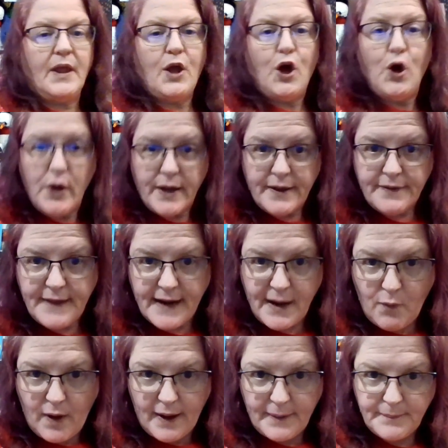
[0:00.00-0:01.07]
hook that I
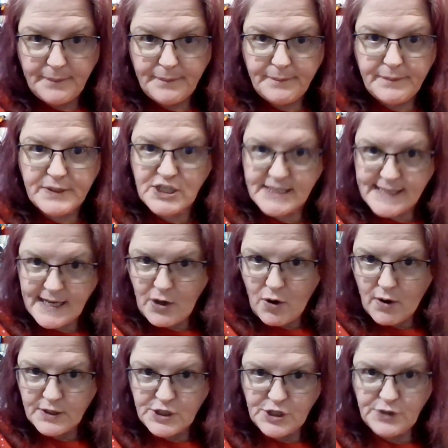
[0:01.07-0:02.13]
won, but she sent
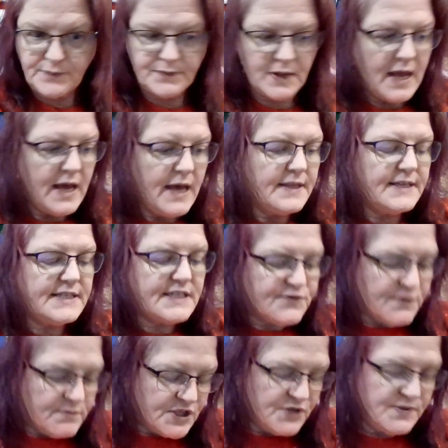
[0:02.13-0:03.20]
yarn too. This is
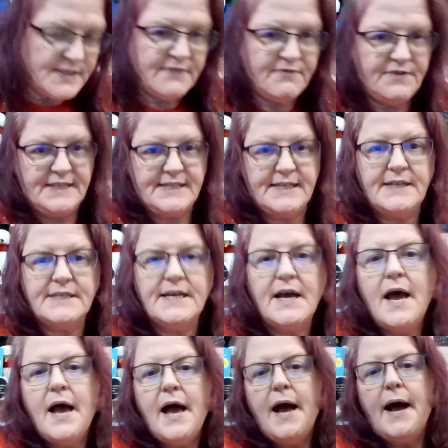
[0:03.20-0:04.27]
from Susan Vincent.
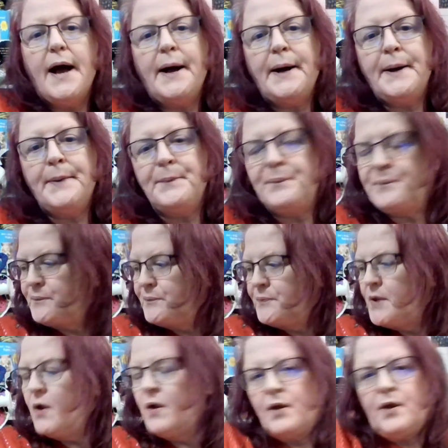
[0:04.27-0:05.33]
In
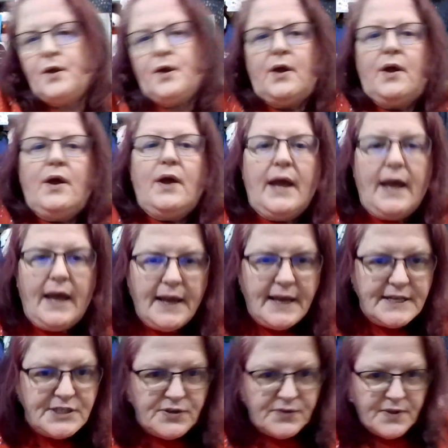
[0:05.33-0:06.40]

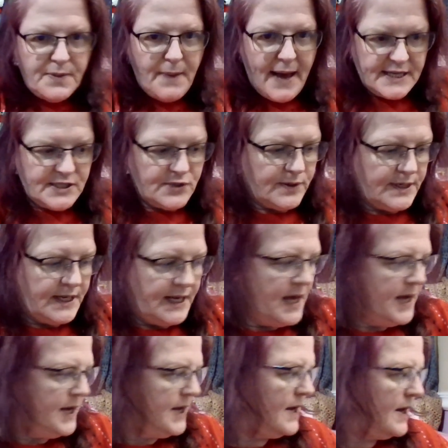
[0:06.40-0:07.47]
case you don't know the backstory,
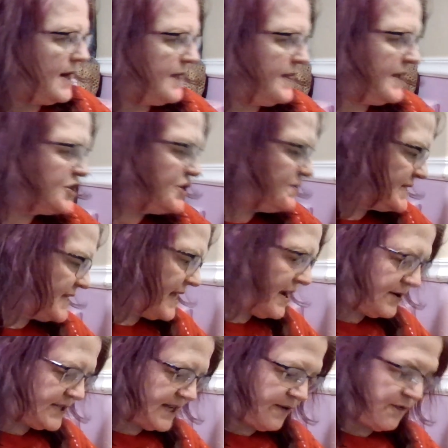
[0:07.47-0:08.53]
I think she was the
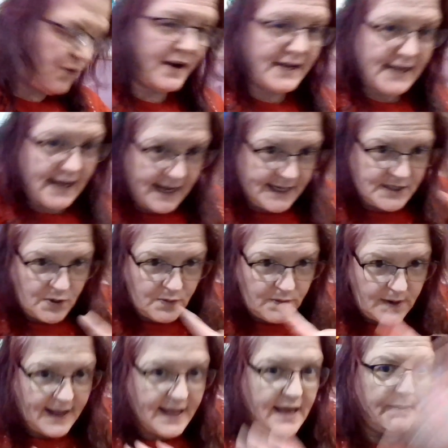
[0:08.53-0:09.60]
caretaker for it. I
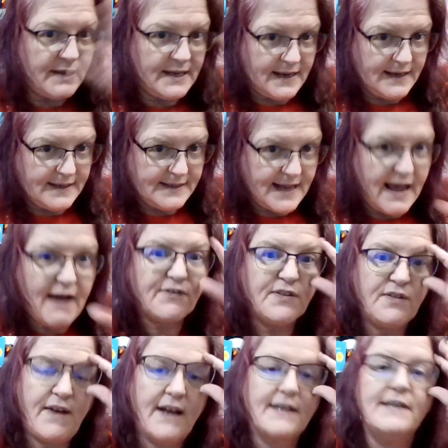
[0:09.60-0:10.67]
came in after
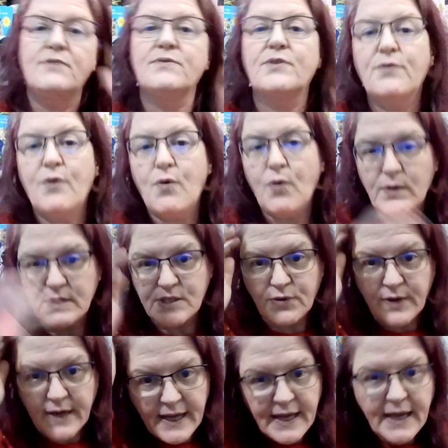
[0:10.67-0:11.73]
the fact. I don't know the whole
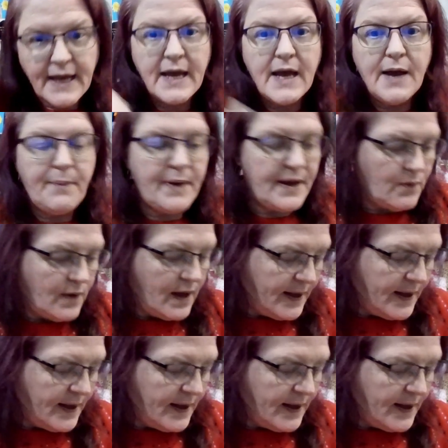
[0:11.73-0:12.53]
story, but